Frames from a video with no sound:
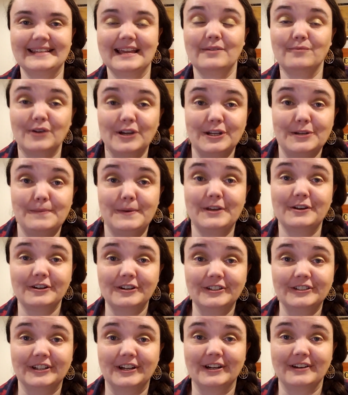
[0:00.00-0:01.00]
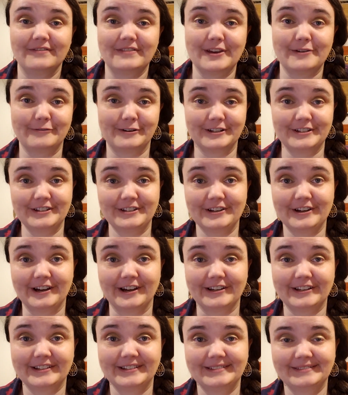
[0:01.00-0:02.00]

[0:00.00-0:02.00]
and wait to be called on if they want to talk.